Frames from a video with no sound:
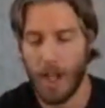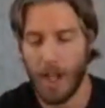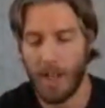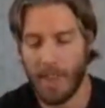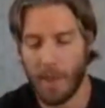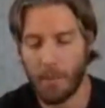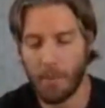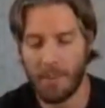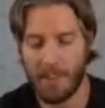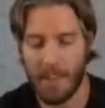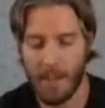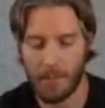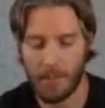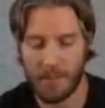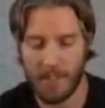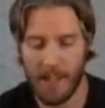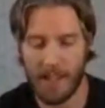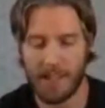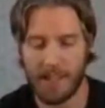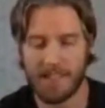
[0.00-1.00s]
And then with the
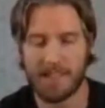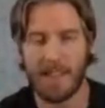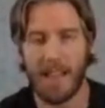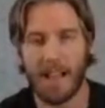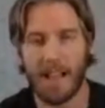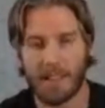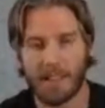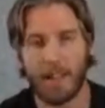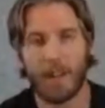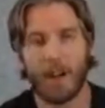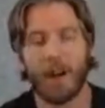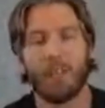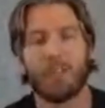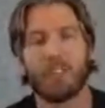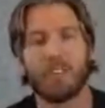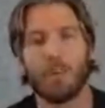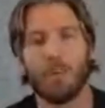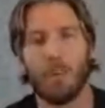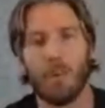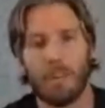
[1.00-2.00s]
MD-ATS,
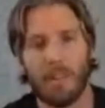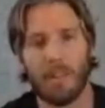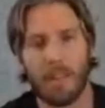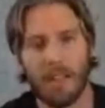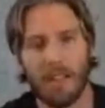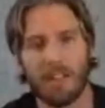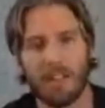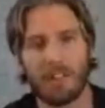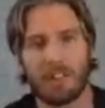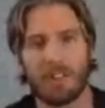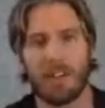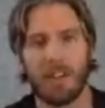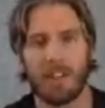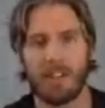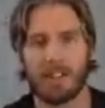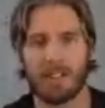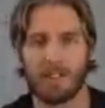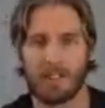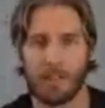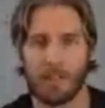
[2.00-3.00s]
obviously with the
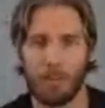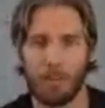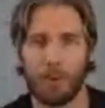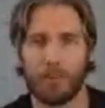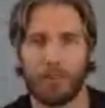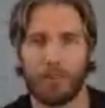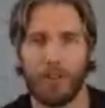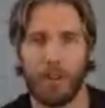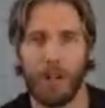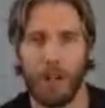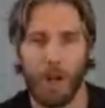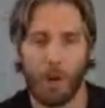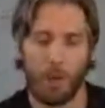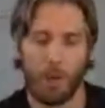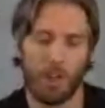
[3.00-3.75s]
integrated subwoofer,